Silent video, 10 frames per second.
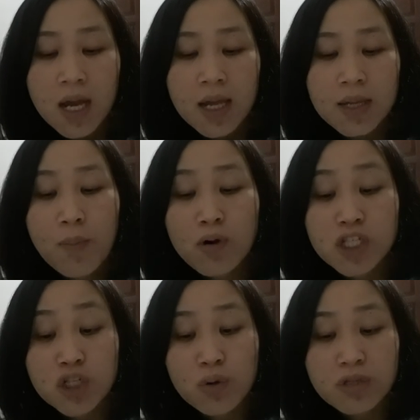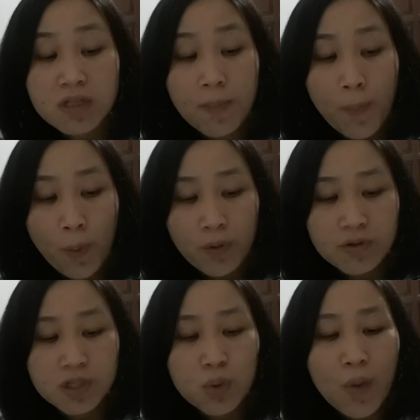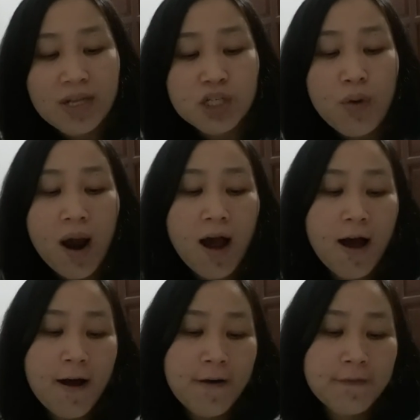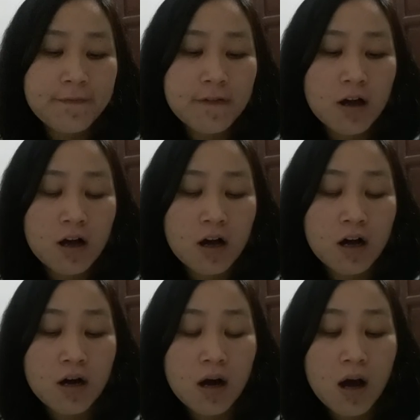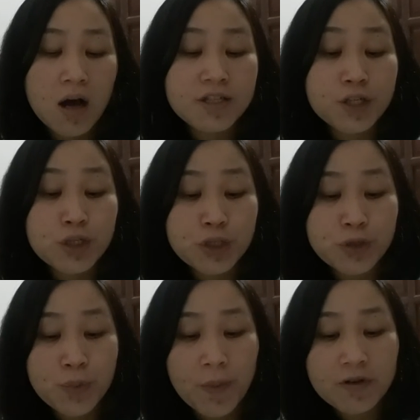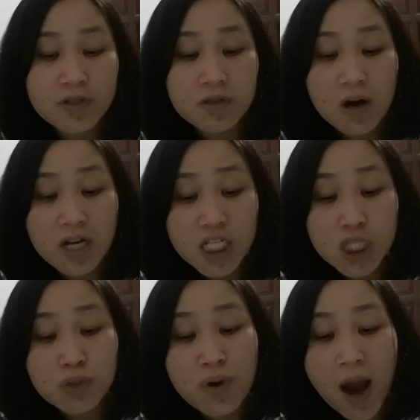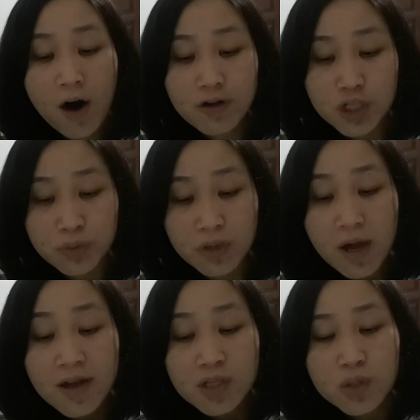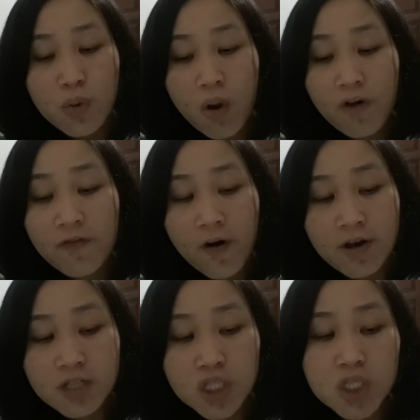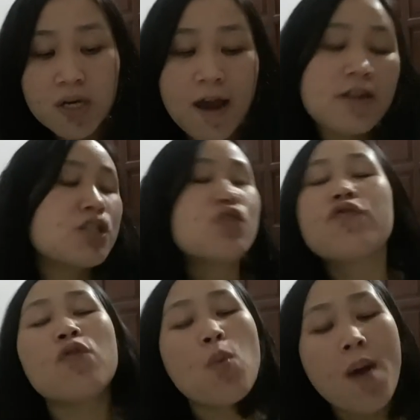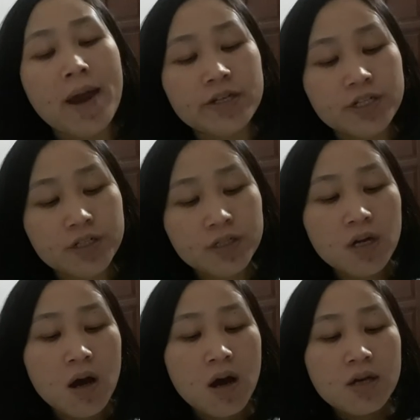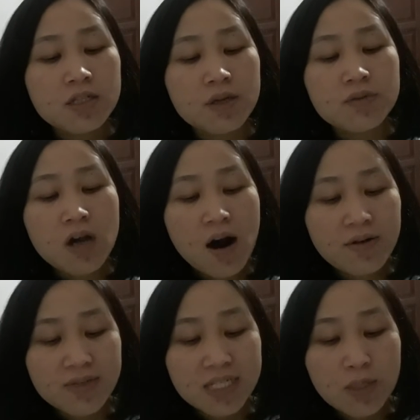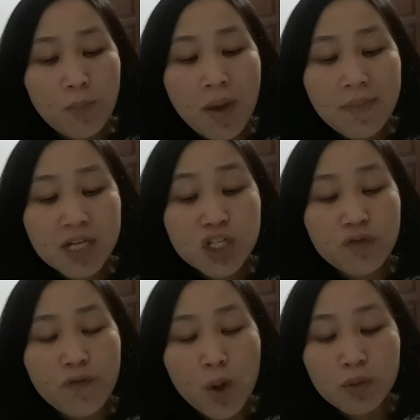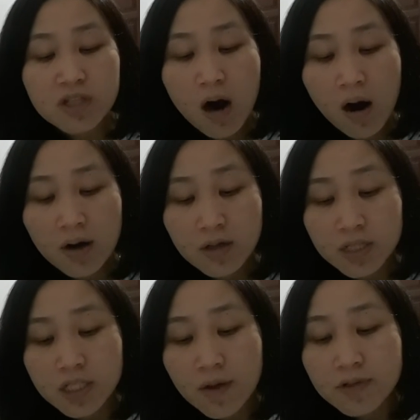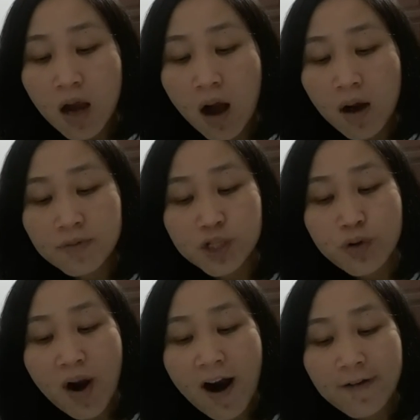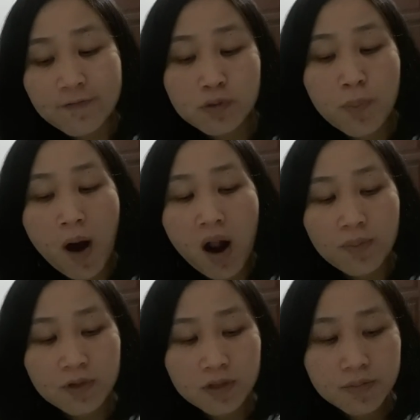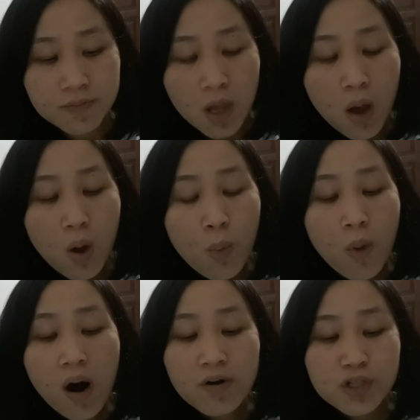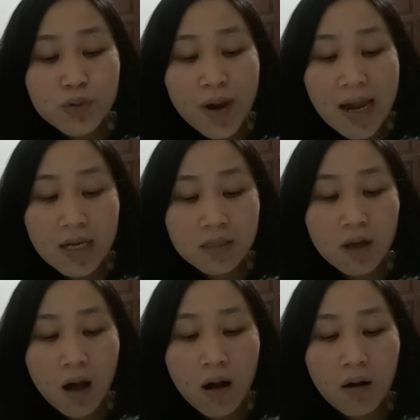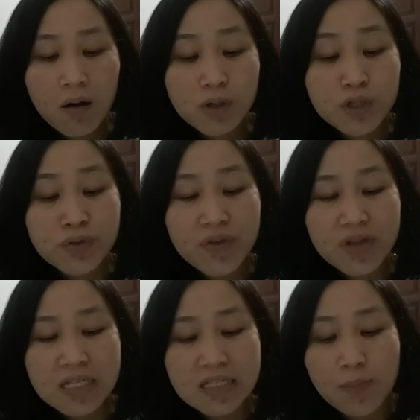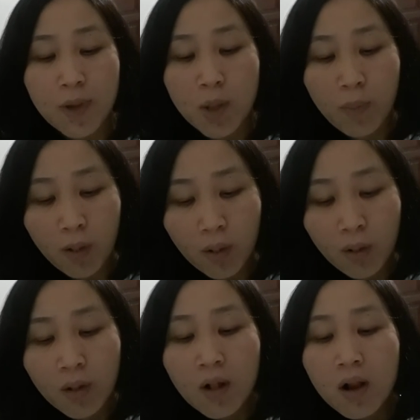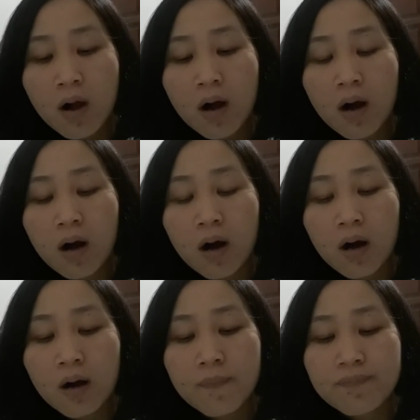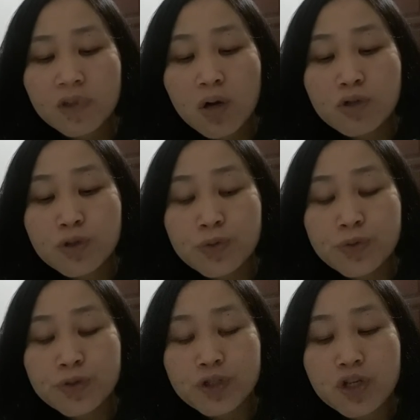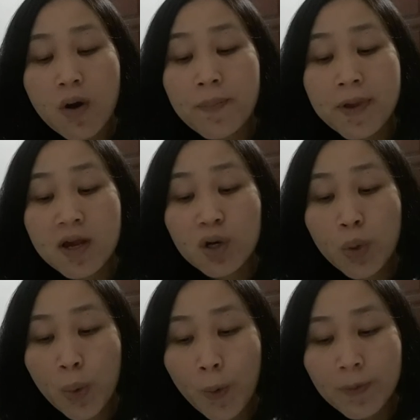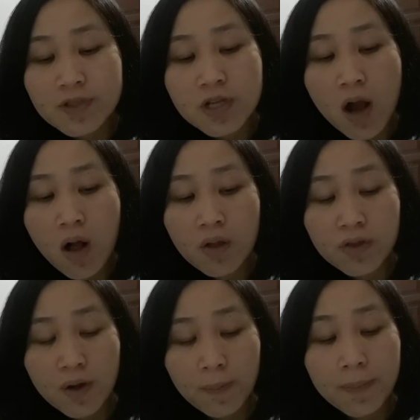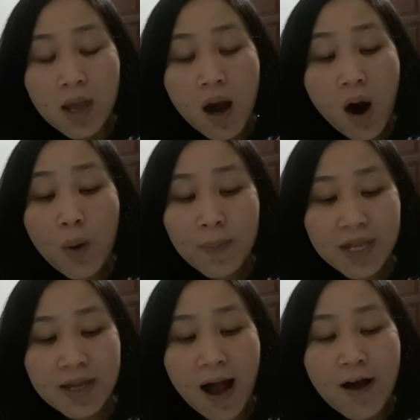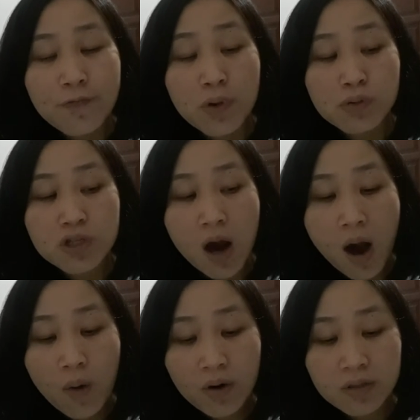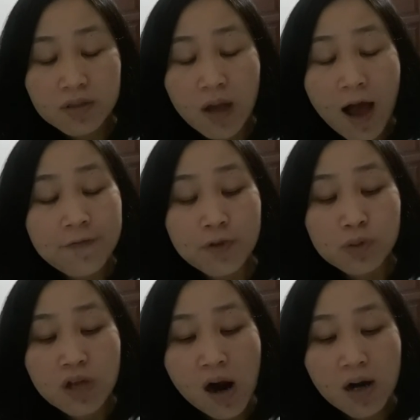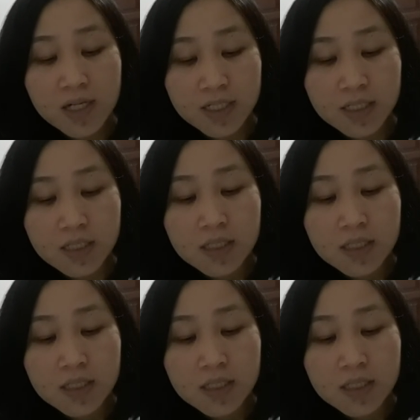emotional support. When you have other superstars to help you learn faster and you feel better. Sometimes maybe you feel tired, sometimes you have a problem. Well, you can go to these people, go to your peer group, tell them, help me, I feel tired.